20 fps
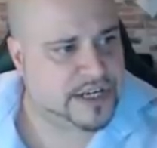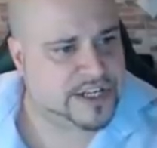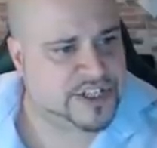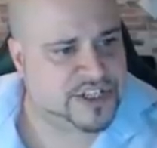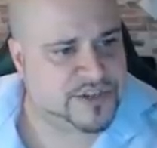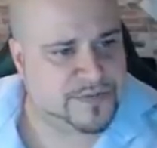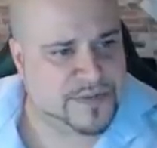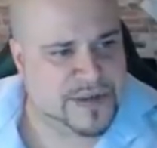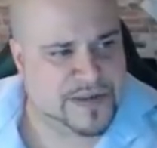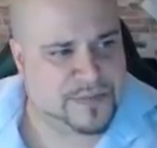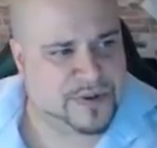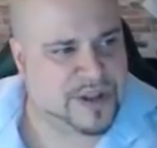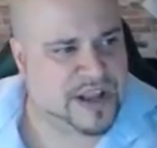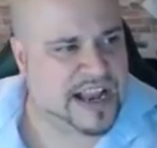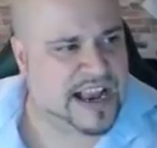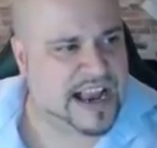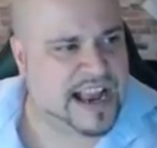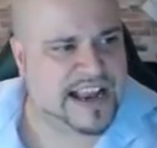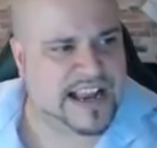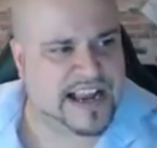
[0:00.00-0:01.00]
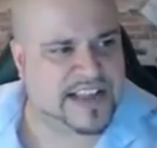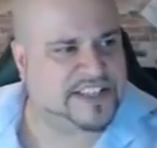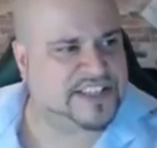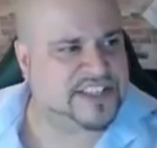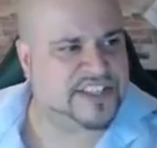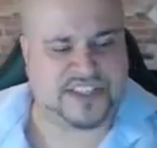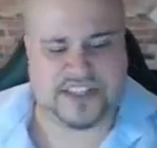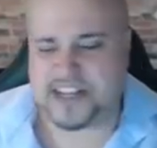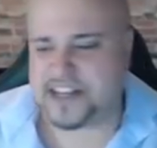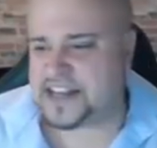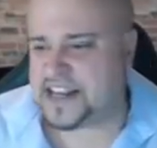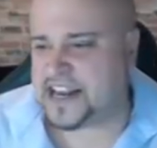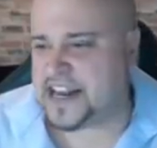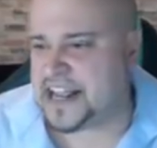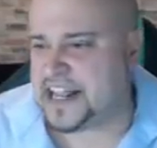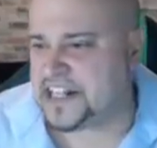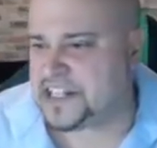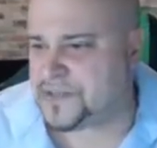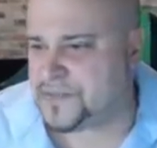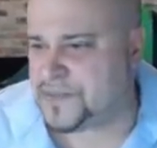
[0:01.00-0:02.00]
So people, it
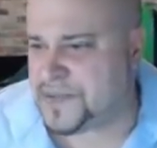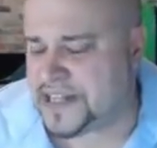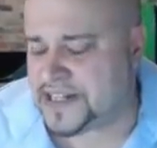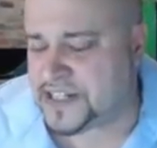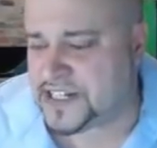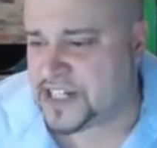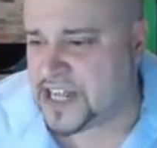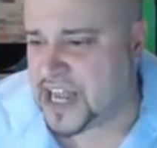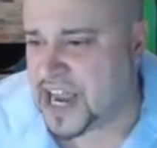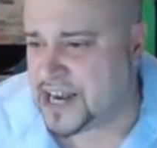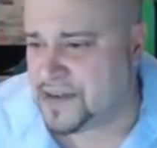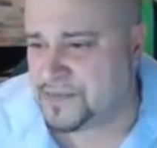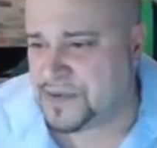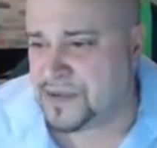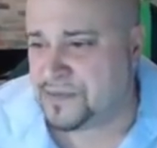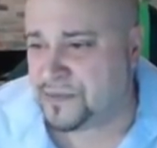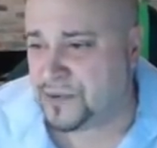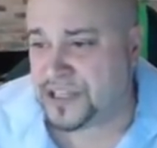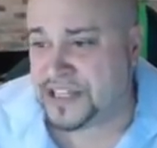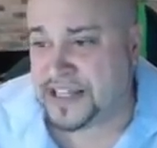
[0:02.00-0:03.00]
eats me inside, people.